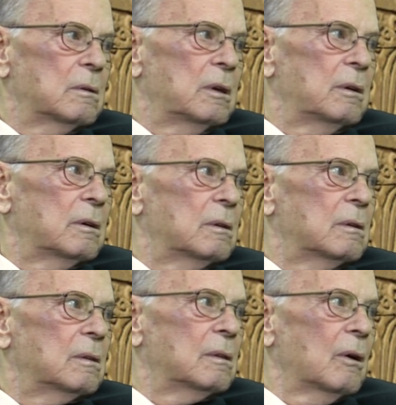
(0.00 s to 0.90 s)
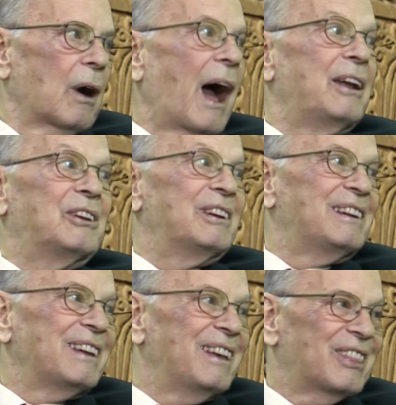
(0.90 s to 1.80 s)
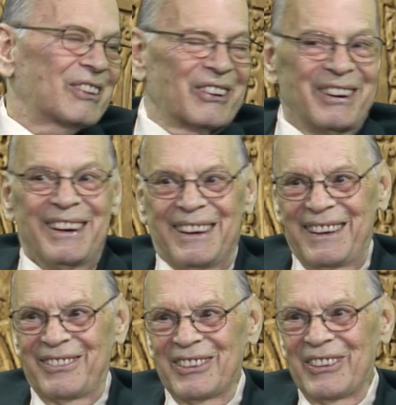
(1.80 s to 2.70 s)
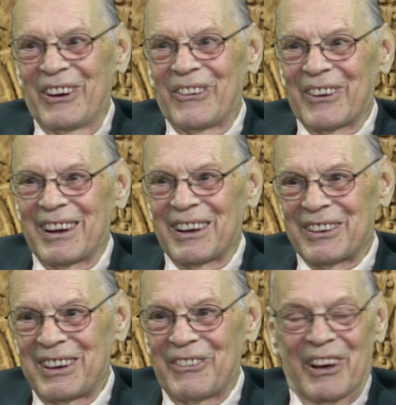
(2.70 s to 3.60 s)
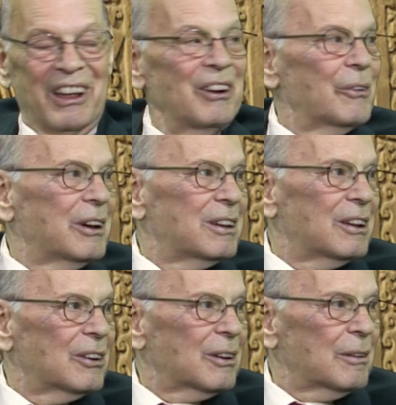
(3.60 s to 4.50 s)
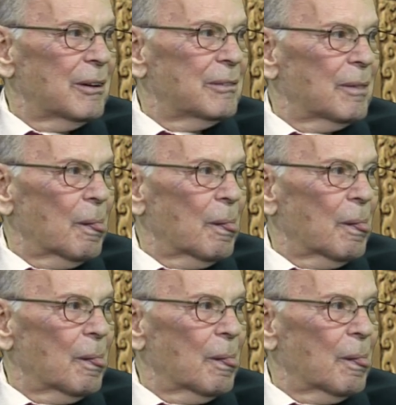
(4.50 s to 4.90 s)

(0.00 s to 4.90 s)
agree with him. No, I didn't either. Even though, well, anyway, you know,